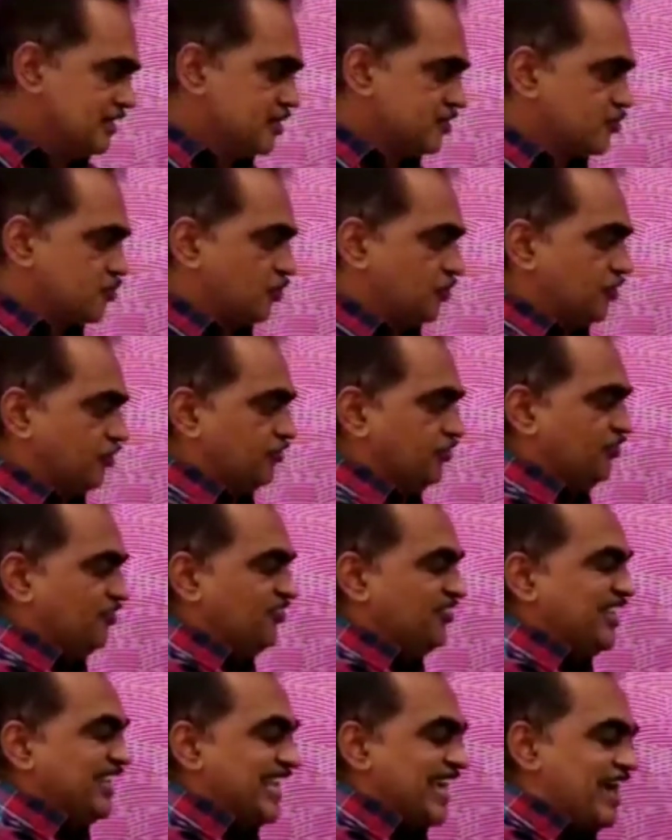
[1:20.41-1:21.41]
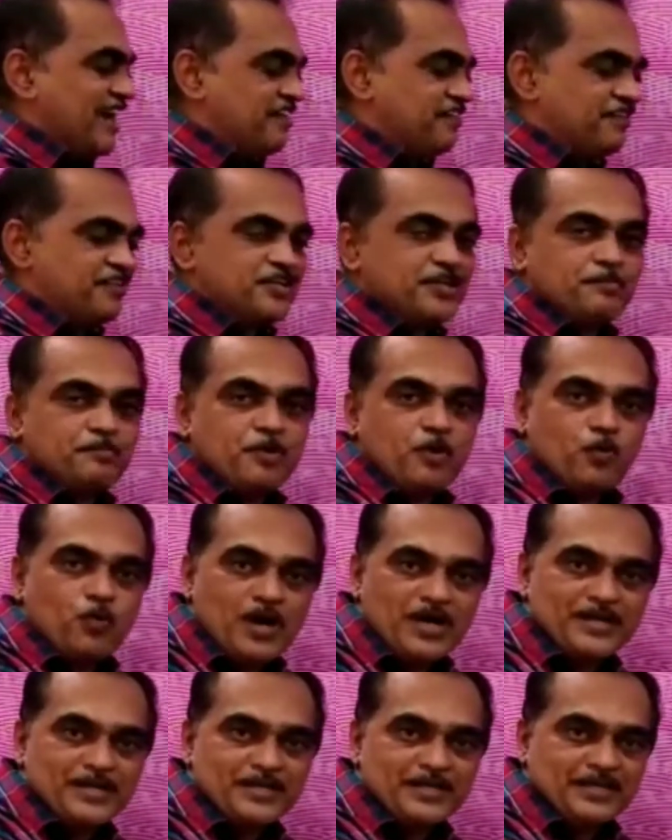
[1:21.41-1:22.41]
So this is carrier number
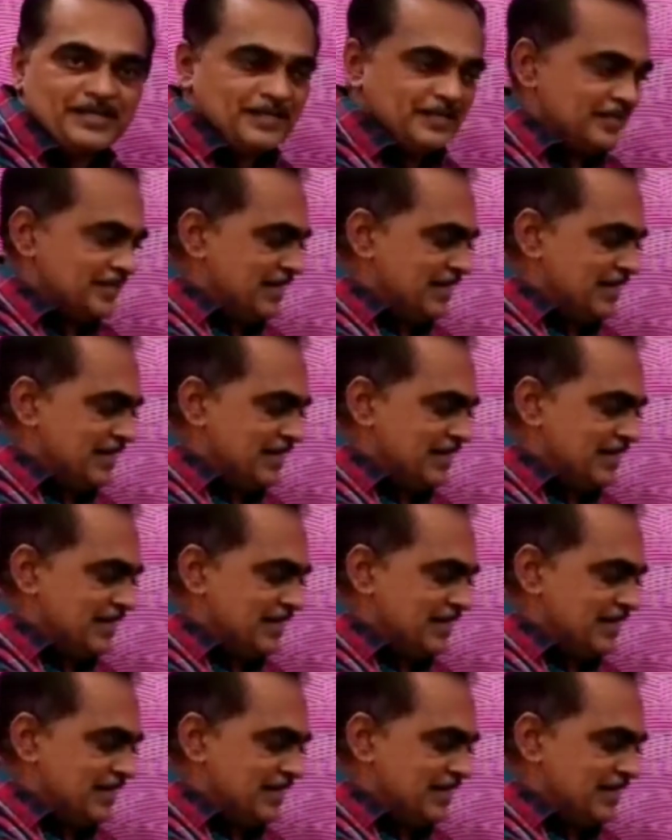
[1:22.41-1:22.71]
1